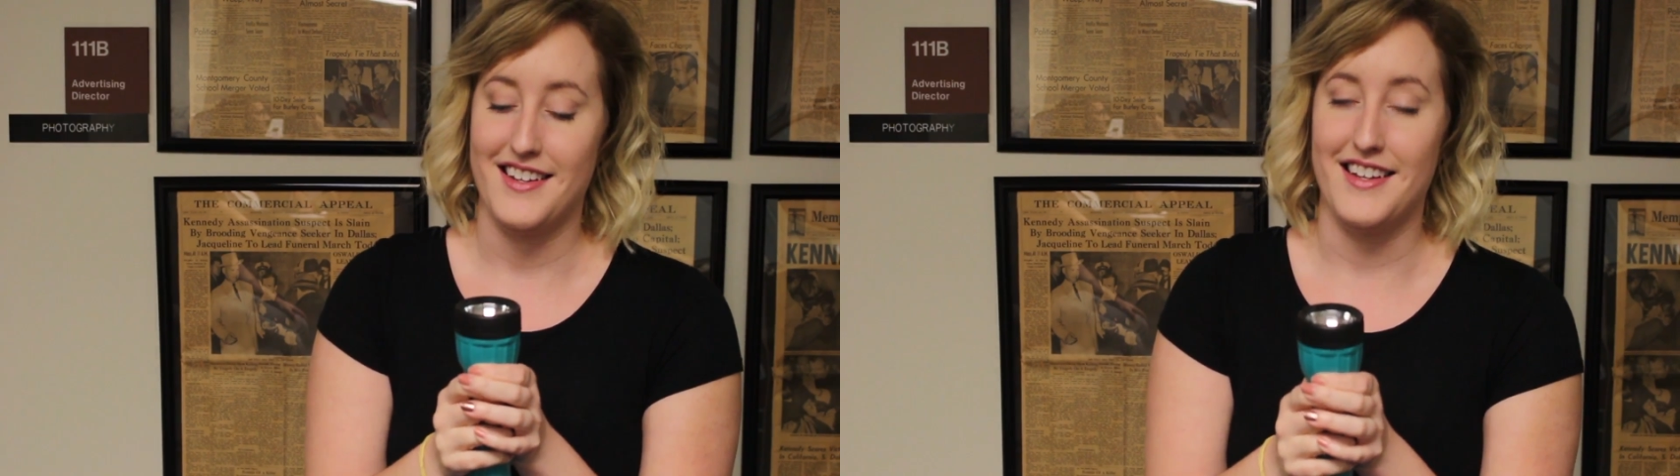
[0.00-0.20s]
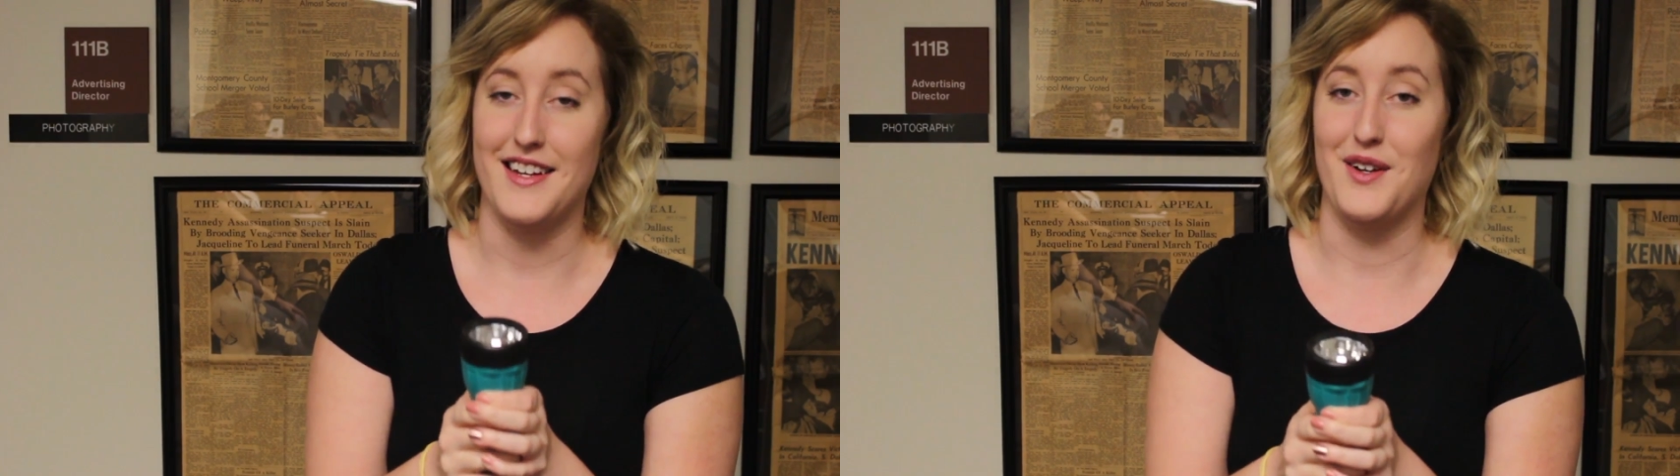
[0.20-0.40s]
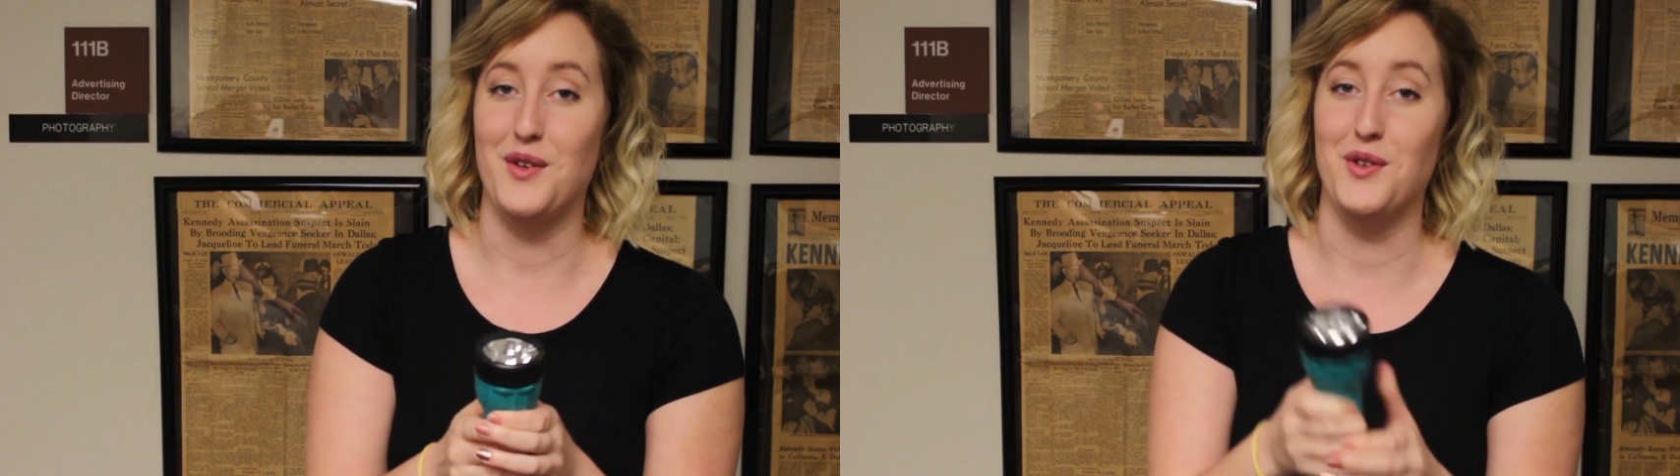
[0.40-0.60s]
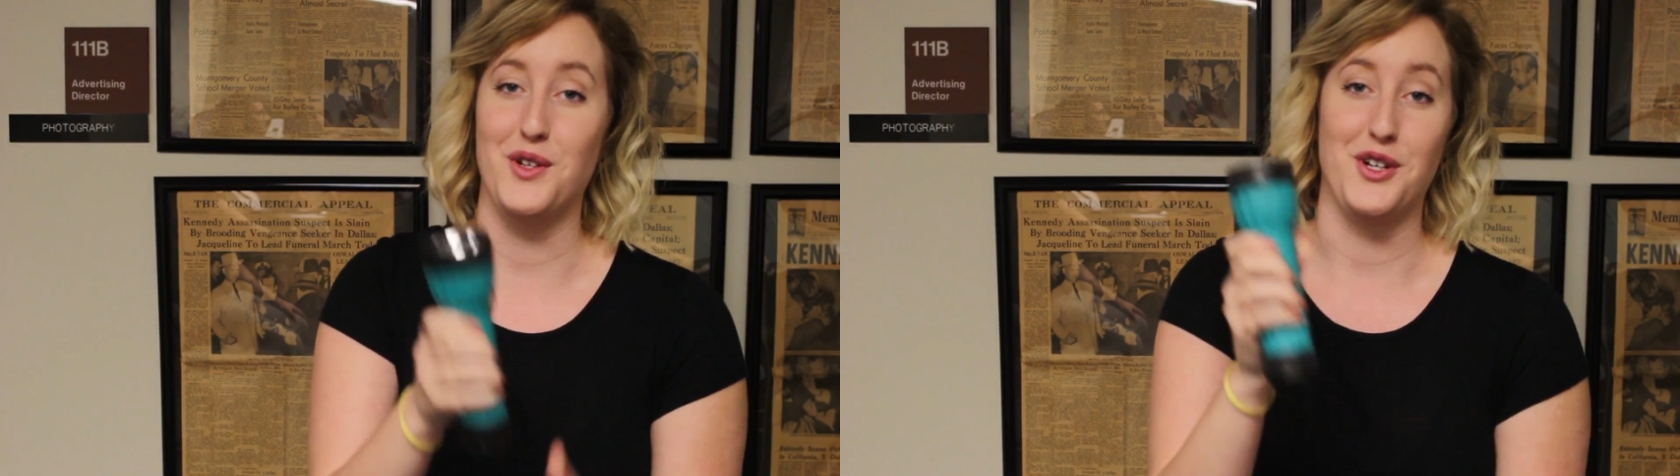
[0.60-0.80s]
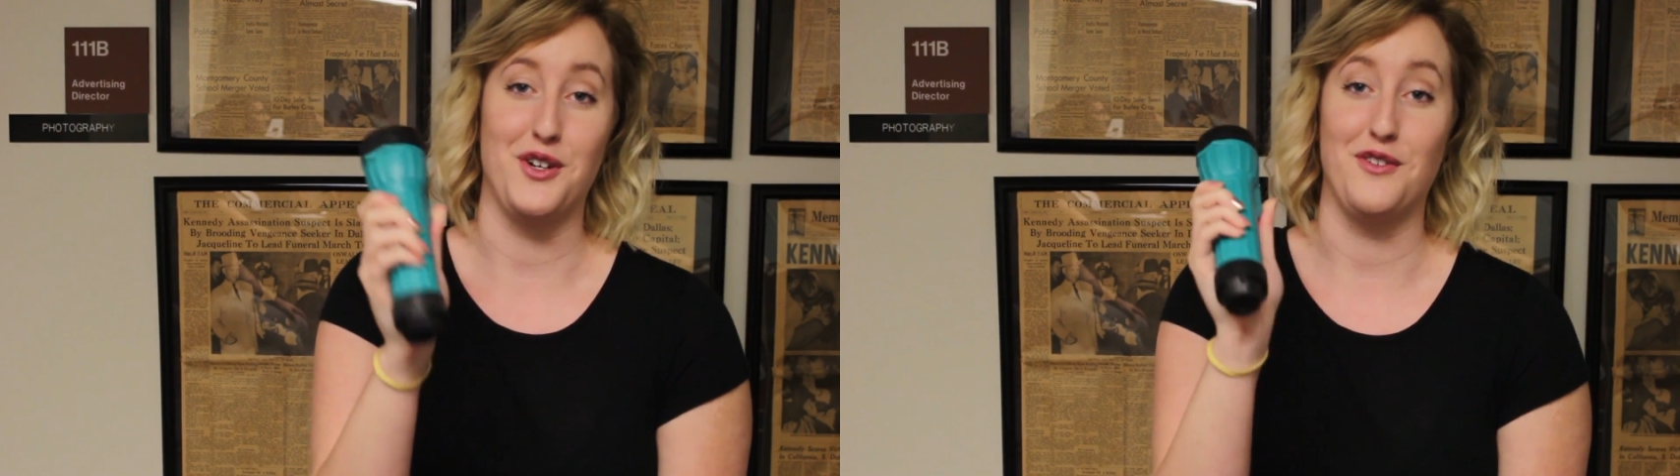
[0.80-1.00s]
get a hold
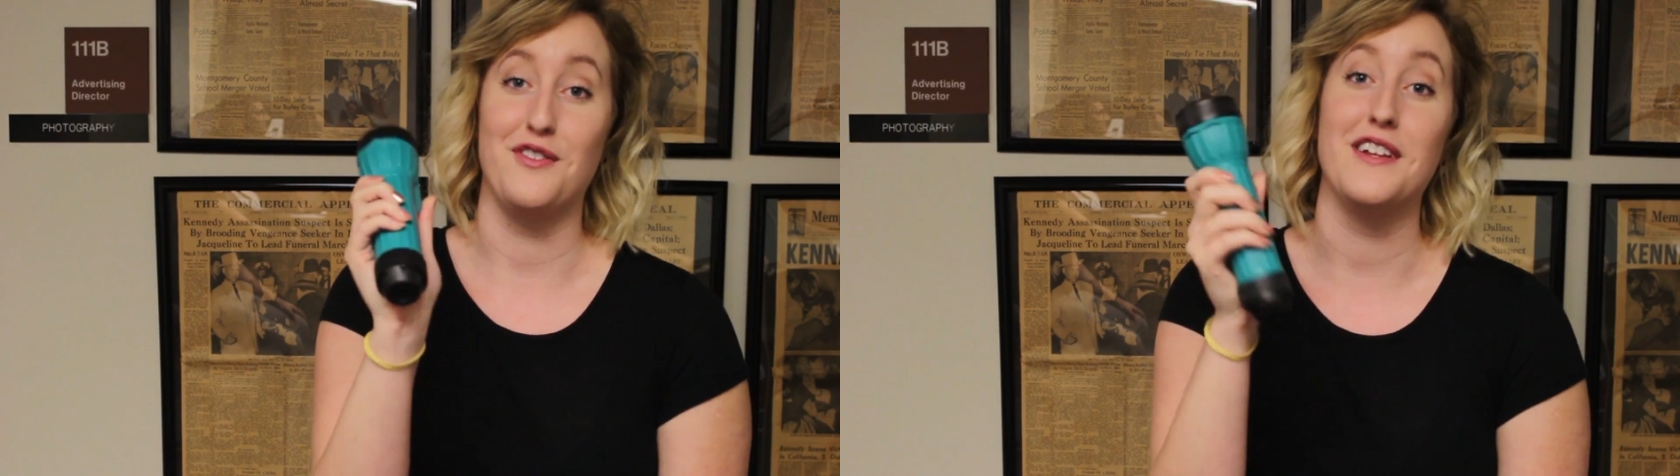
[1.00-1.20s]
of your